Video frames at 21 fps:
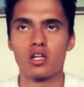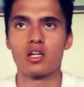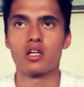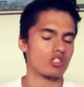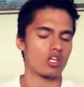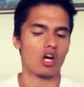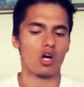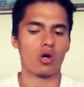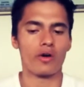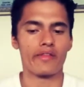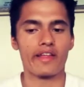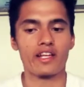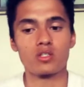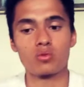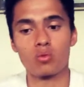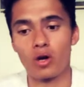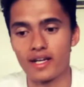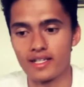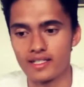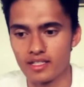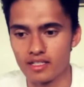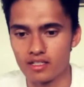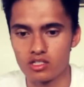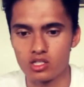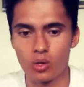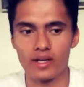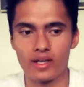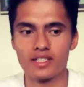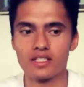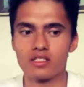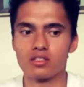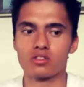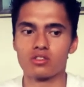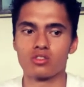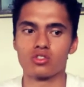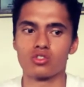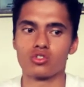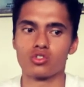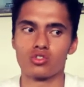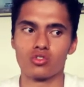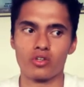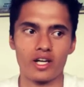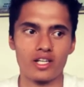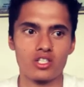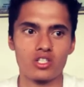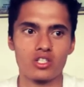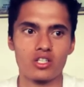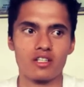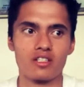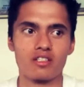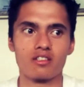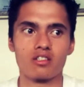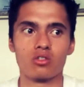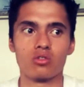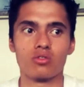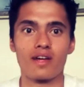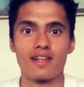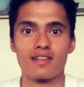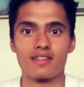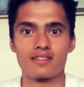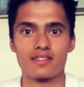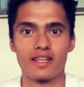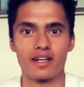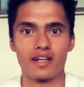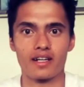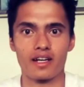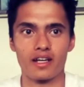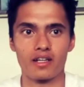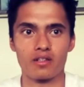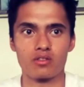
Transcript: So, and that's what I did. So I didn't stretch until that Saturday.